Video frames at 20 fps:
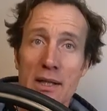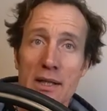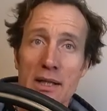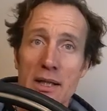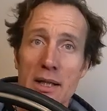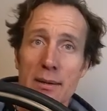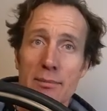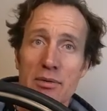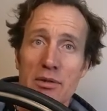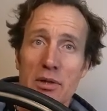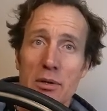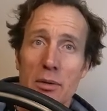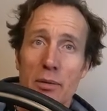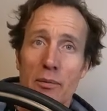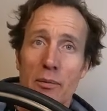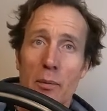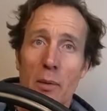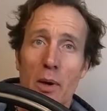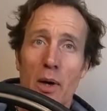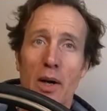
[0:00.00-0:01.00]
seems to
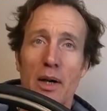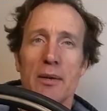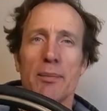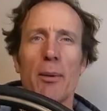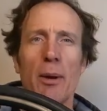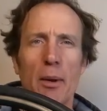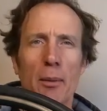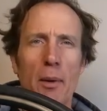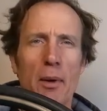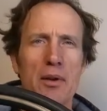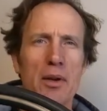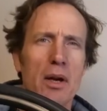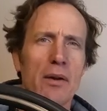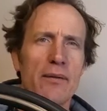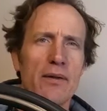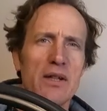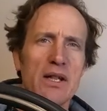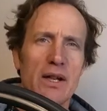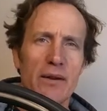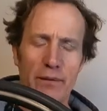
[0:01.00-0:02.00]
have worked, but I won't know
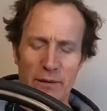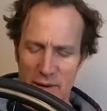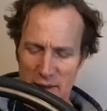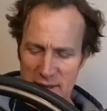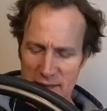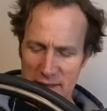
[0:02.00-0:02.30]
for definite